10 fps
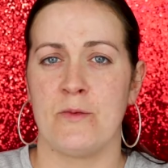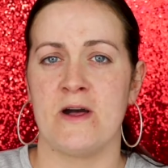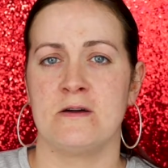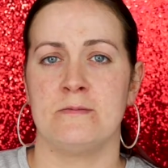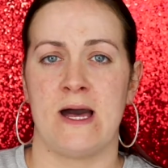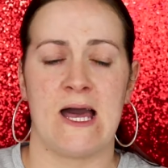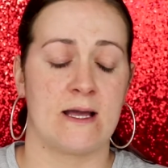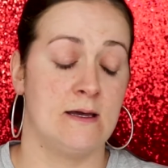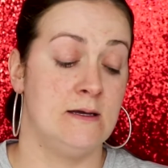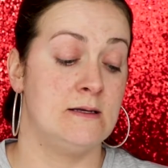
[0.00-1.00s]
welcome
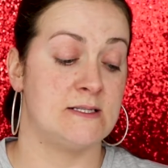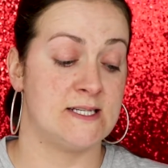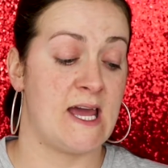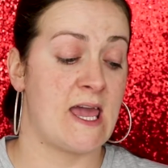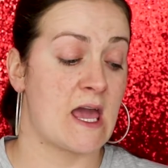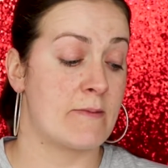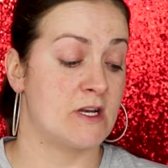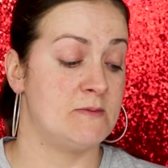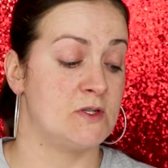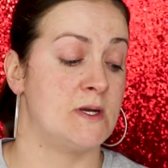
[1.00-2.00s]
back. Today I'm
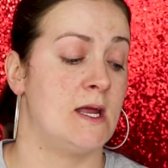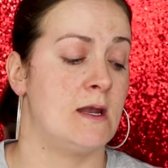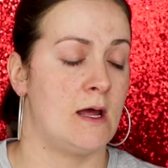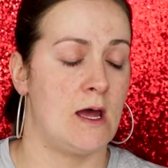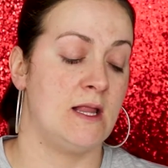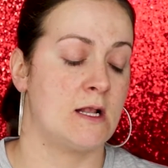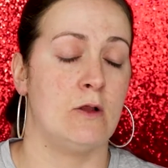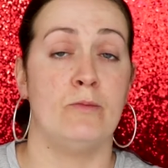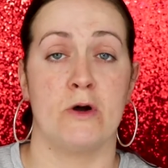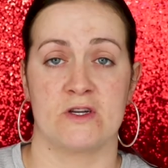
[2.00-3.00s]
going to be doing a
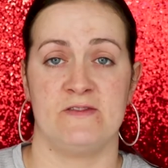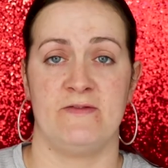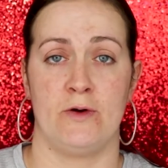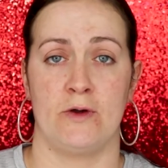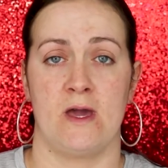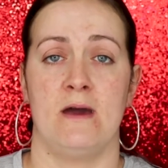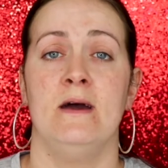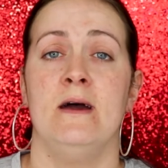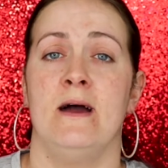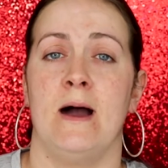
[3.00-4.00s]
little unboxing for you.
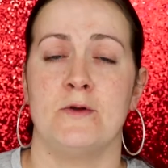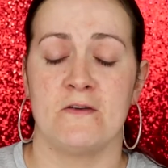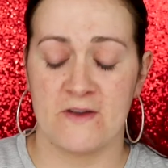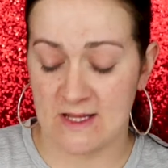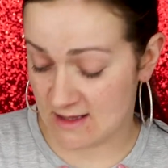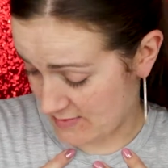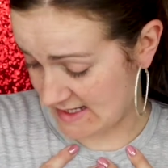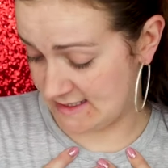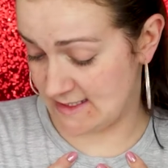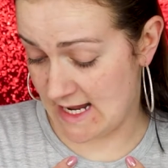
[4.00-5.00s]
I'm not feeling the
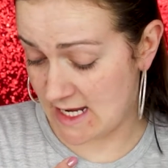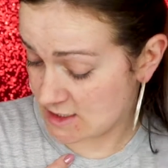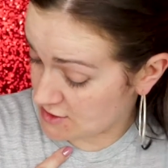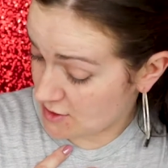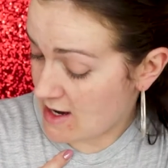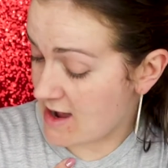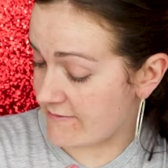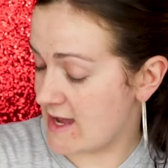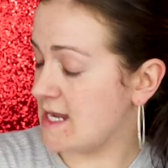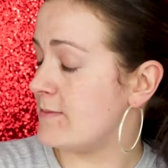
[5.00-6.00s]
best today, so I don't
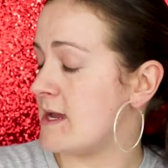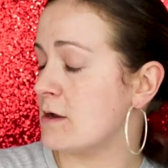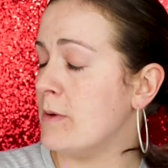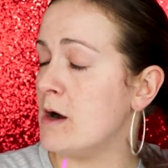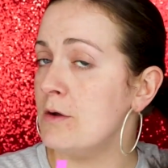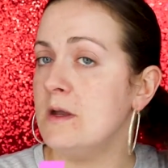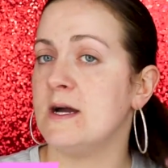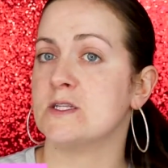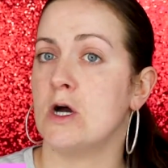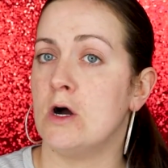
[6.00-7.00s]
have any makeup on
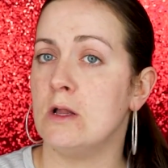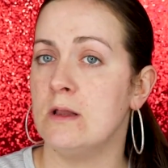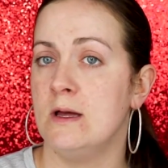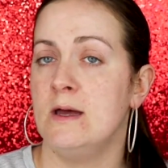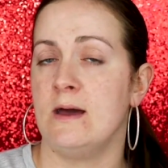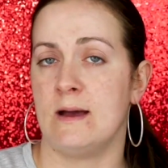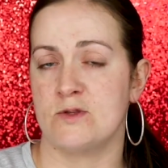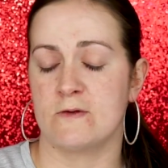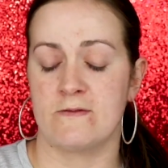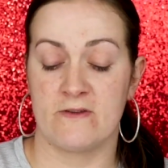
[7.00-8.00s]
at all. I'm
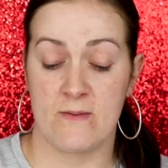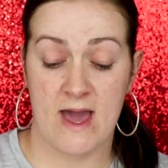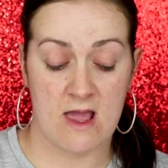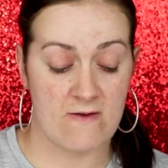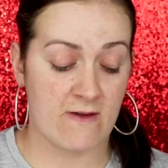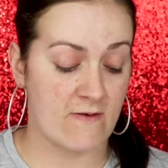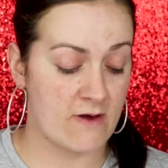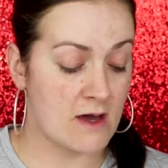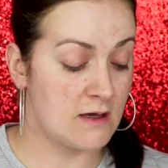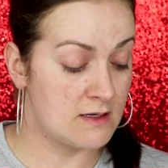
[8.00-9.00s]
suffering from hay
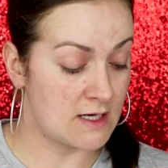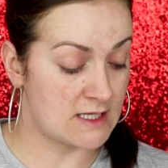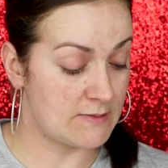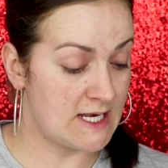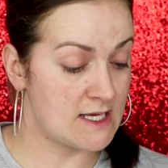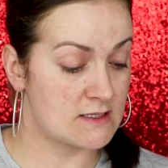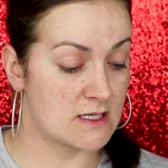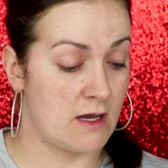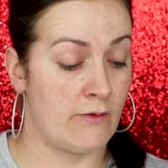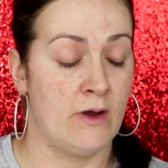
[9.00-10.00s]
fever at the minute,
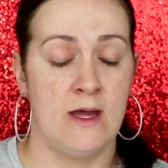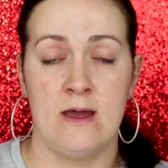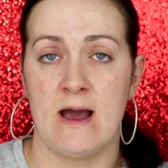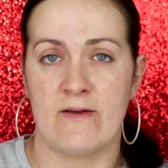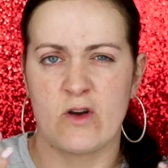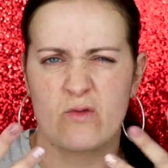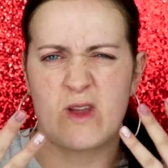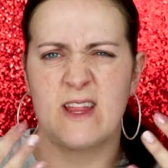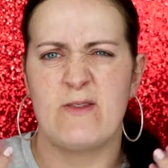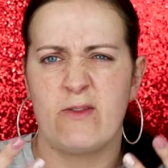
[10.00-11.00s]
so I've got
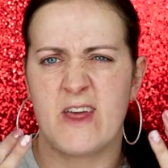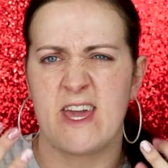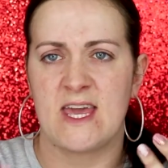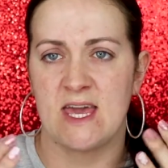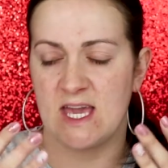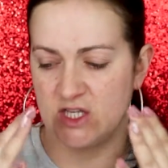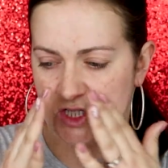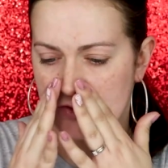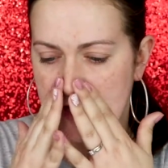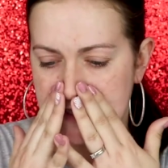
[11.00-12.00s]
really flaky,
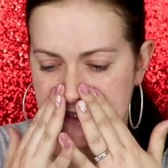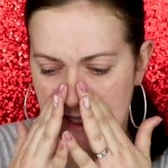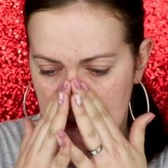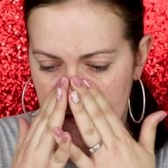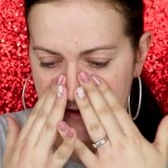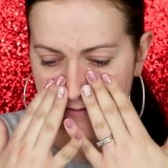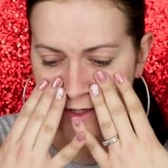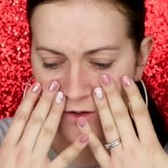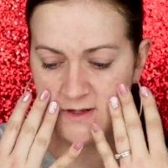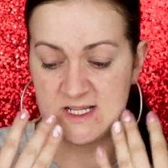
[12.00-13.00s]
itchy, dry skin around my
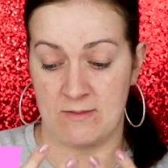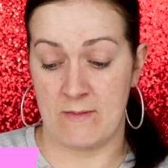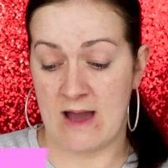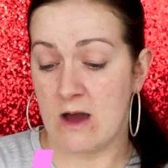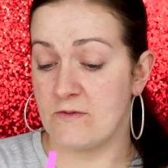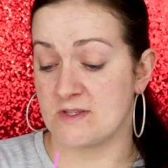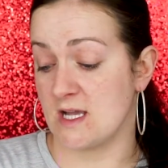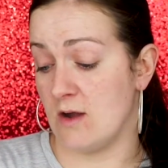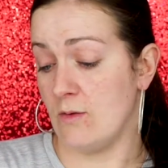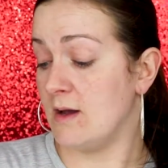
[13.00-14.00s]
nose and my mouth,
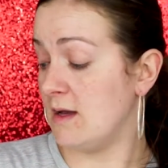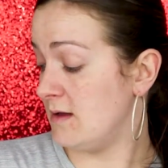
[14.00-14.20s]
so